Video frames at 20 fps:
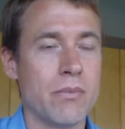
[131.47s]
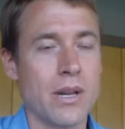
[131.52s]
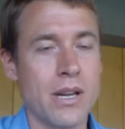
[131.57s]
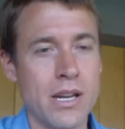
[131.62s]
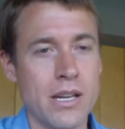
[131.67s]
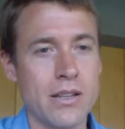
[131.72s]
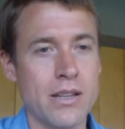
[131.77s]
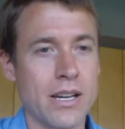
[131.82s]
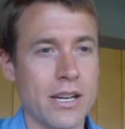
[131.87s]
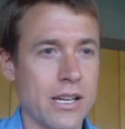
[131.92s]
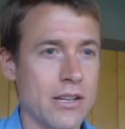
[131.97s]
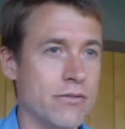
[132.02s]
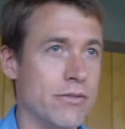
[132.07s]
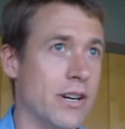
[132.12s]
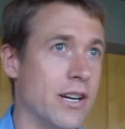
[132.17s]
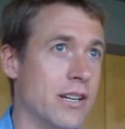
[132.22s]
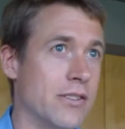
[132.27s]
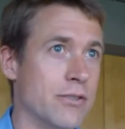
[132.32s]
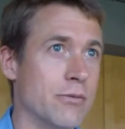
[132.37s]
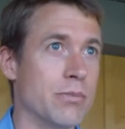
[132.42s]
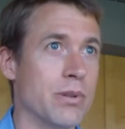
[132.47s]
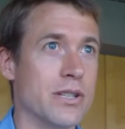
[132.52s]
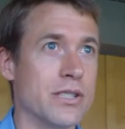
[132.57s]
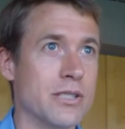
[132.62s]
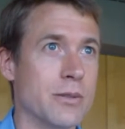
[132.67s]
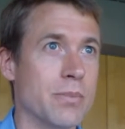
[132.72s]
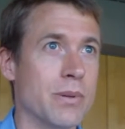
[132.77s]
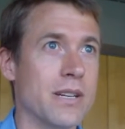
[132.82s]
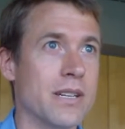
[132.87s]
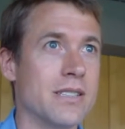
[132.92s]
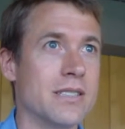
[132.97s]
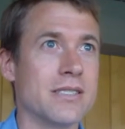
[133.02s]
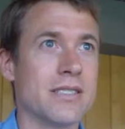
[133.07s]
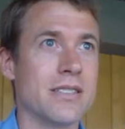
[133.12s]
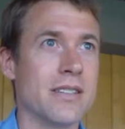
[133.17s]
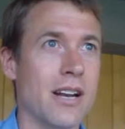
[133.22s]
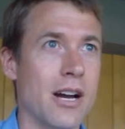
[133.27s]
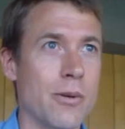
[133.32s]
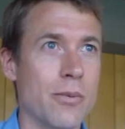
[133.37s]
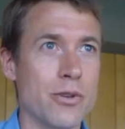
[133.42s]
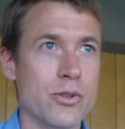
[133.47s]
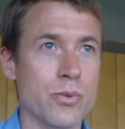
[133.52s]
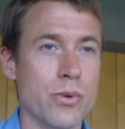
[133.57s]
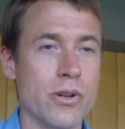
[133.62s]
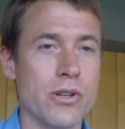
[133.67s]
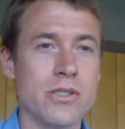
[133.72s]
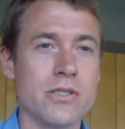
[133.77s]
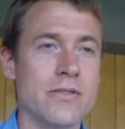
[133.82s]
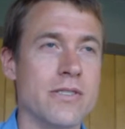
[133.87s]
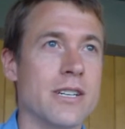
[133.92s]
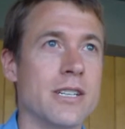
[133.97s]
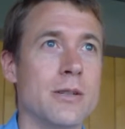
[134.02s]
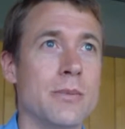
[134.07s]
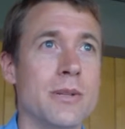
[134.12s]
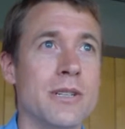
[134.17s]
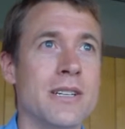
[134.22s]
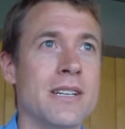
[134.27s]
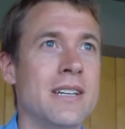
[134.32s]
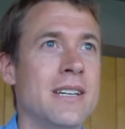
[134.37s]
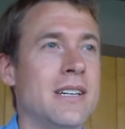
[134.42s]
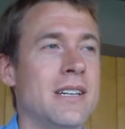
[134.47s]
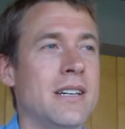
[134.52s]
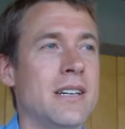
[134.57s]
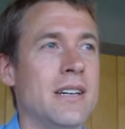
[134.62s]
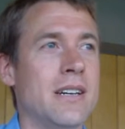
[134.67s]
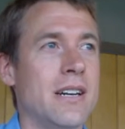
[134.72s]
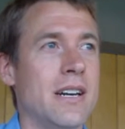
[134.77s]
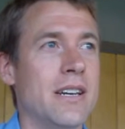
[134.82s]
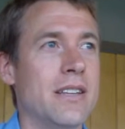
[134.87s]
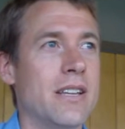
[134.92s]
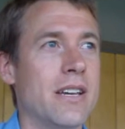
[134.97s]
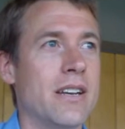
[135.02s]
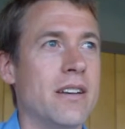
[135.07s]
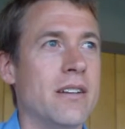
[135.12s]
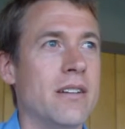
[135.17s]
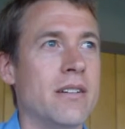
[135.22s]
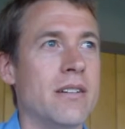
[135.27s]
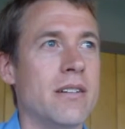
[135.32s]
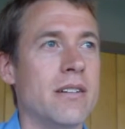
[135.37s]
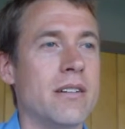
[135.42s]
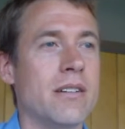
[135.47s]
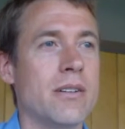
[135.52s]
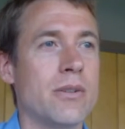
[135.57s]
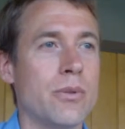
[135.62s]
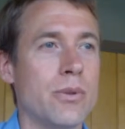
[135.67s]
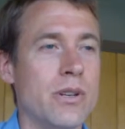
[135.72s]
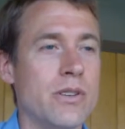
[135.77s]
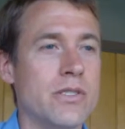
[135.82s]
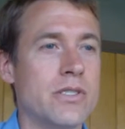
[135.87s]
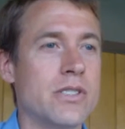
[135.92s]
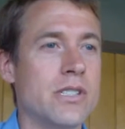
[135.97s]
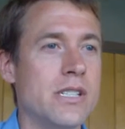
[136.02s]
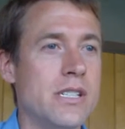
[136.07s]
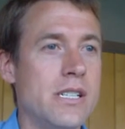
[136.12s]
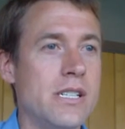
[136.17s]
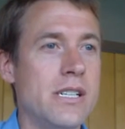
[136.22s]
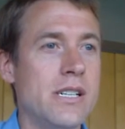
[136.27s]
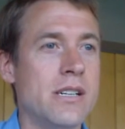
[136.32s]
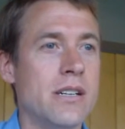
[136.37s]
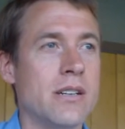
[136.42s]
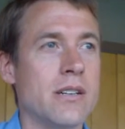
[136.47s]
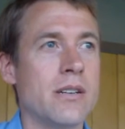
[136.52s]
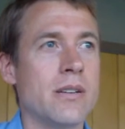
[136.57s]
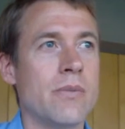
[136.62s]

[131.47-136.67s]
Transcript: And that can vary from place to place and how much water is available. And then we see